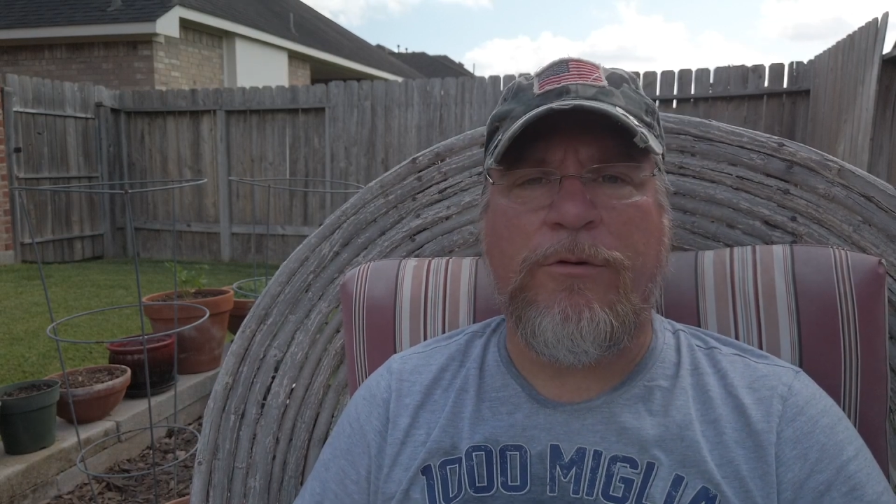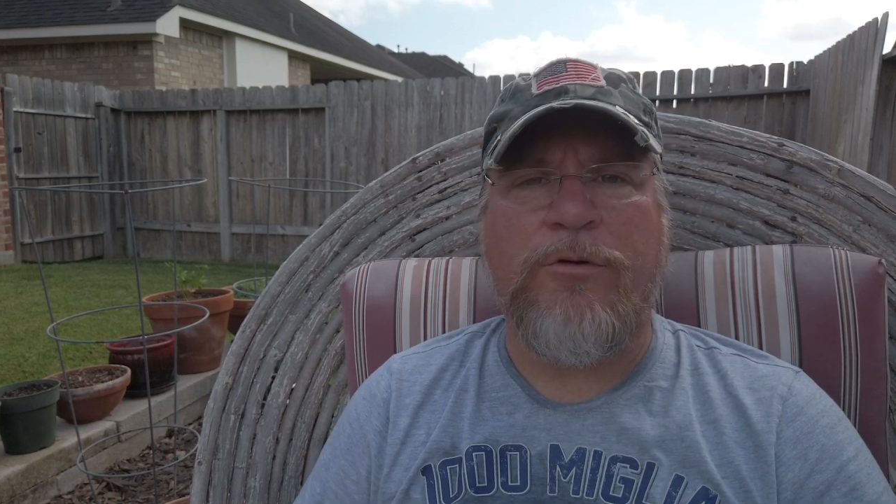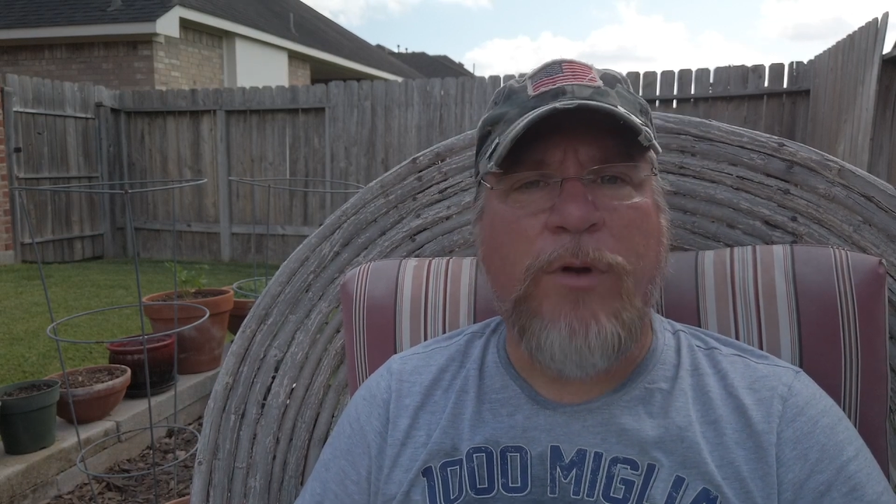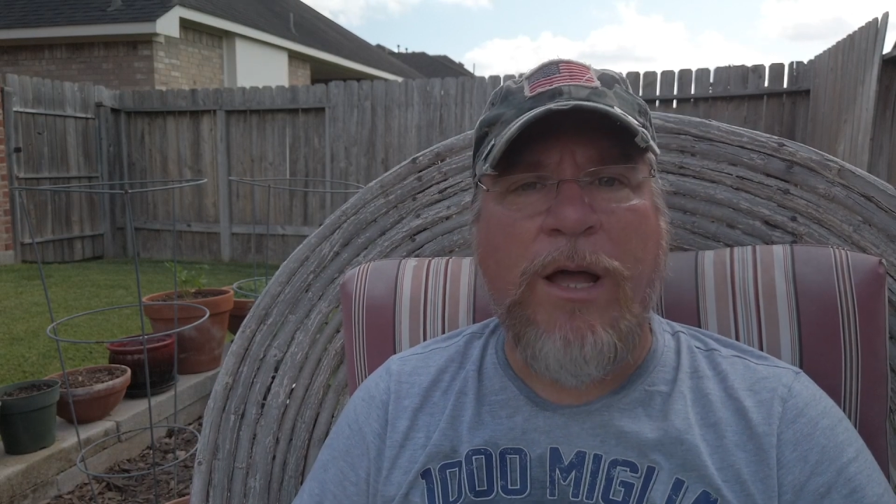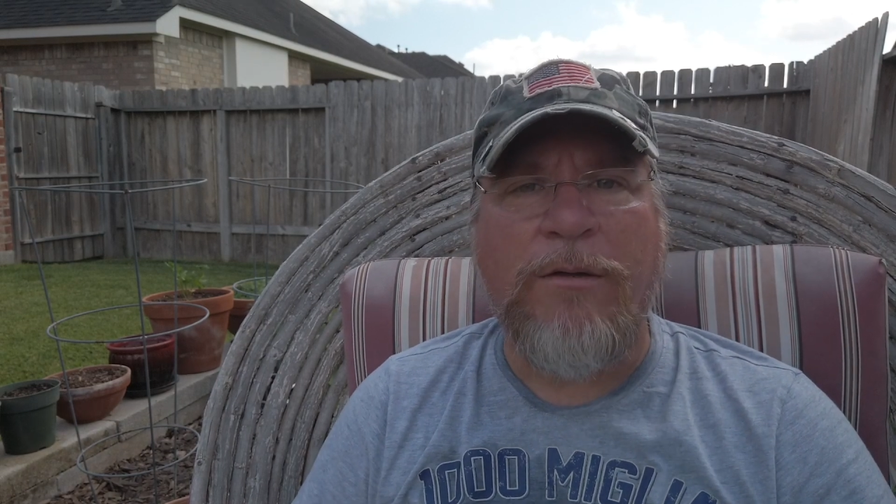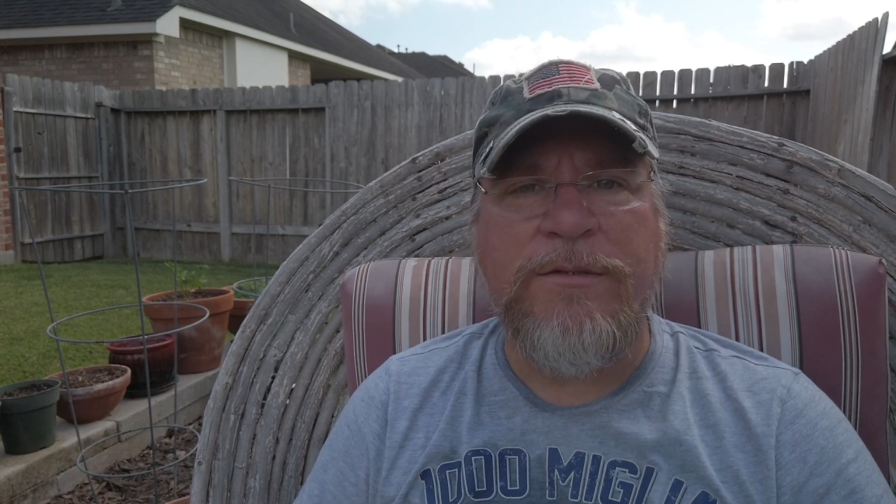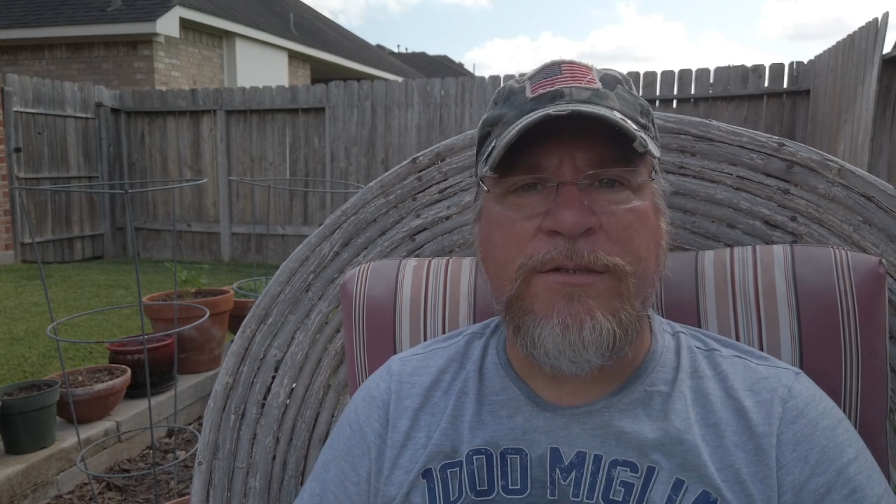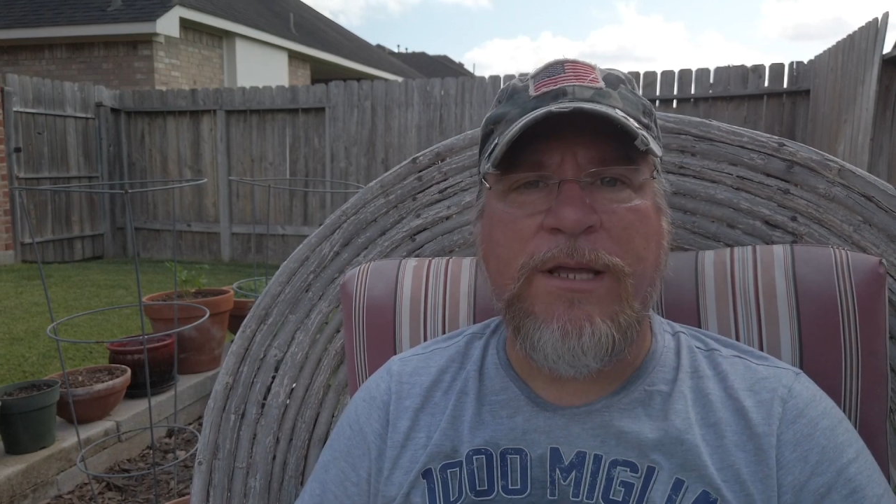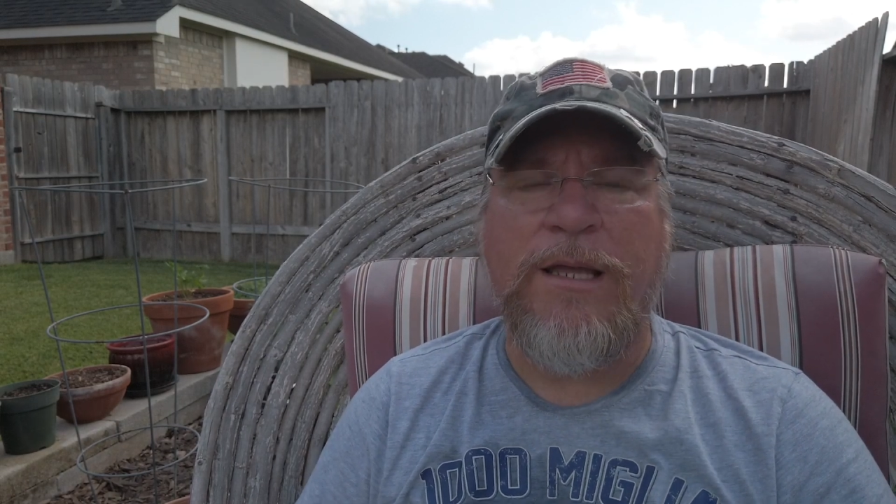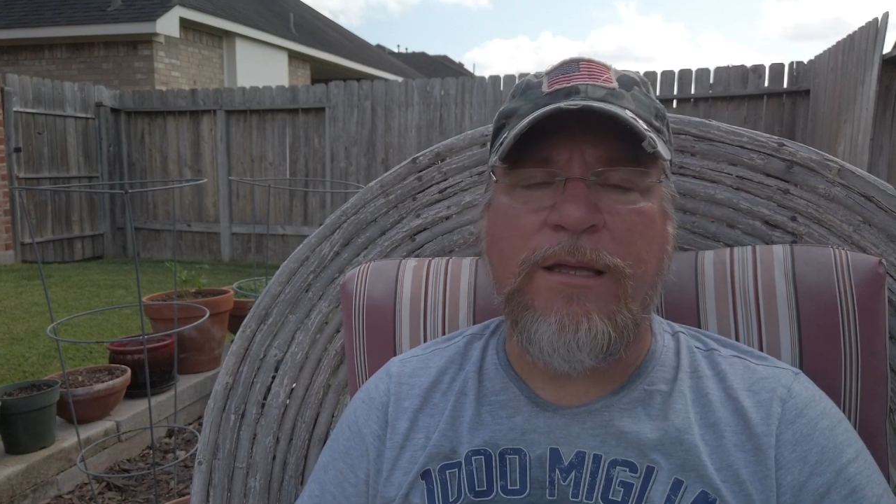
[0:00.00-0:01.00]

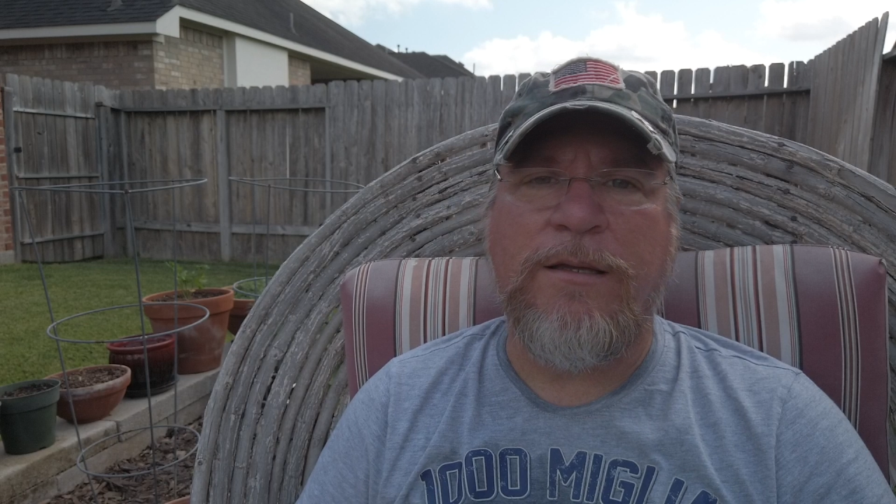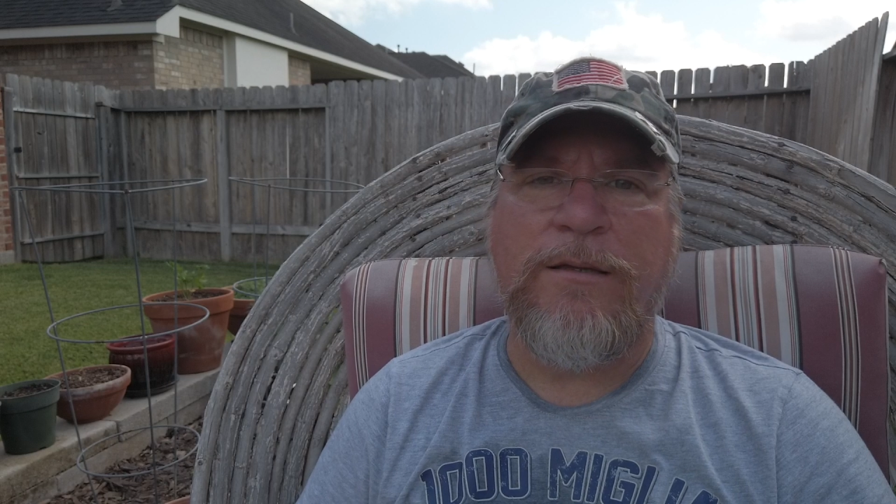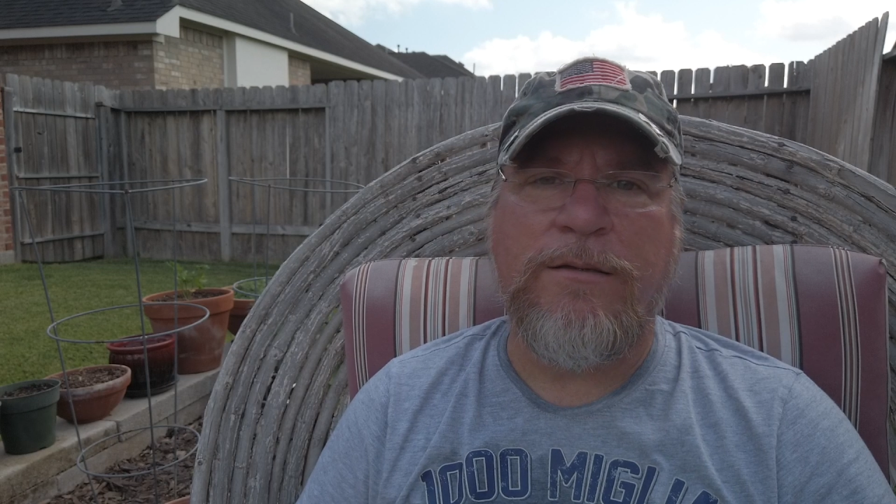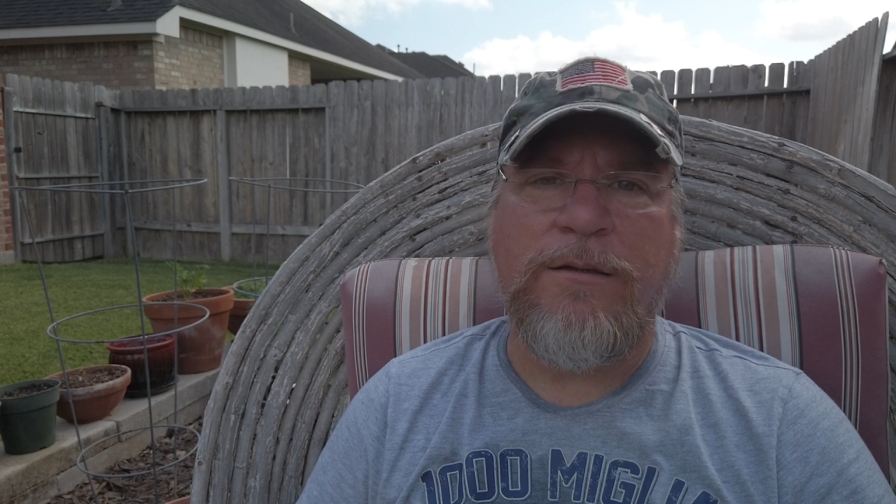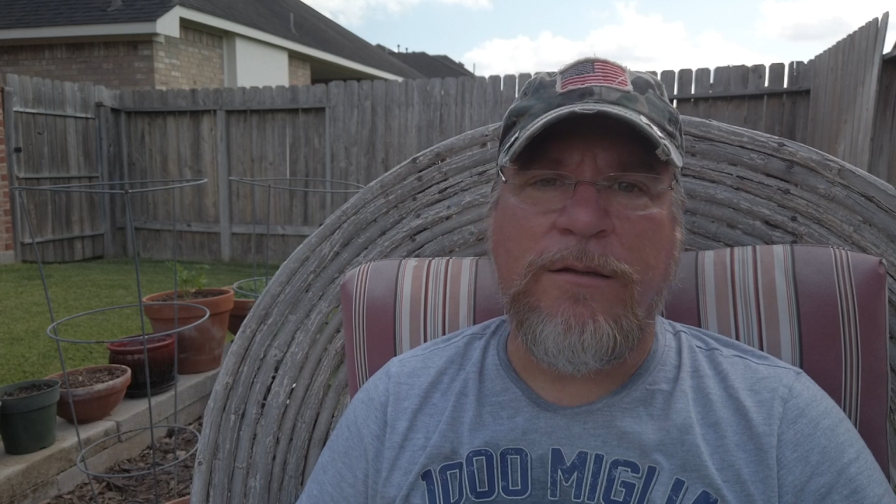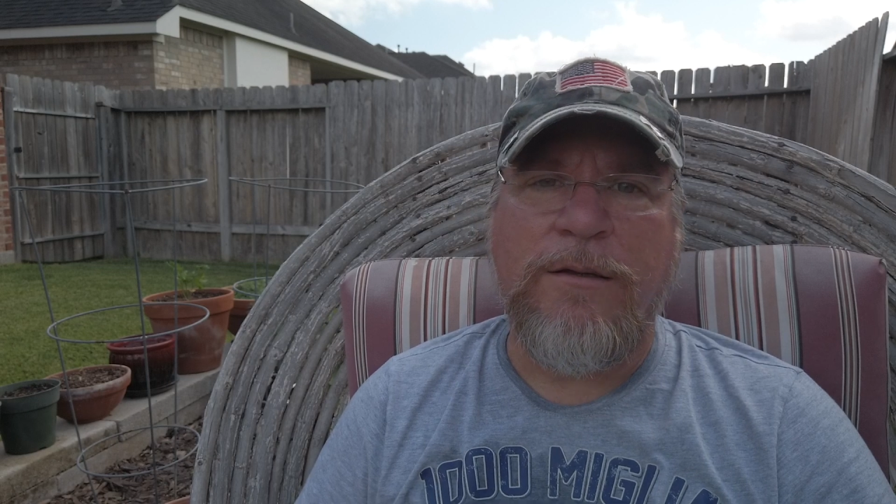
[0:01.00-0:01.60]
droughts and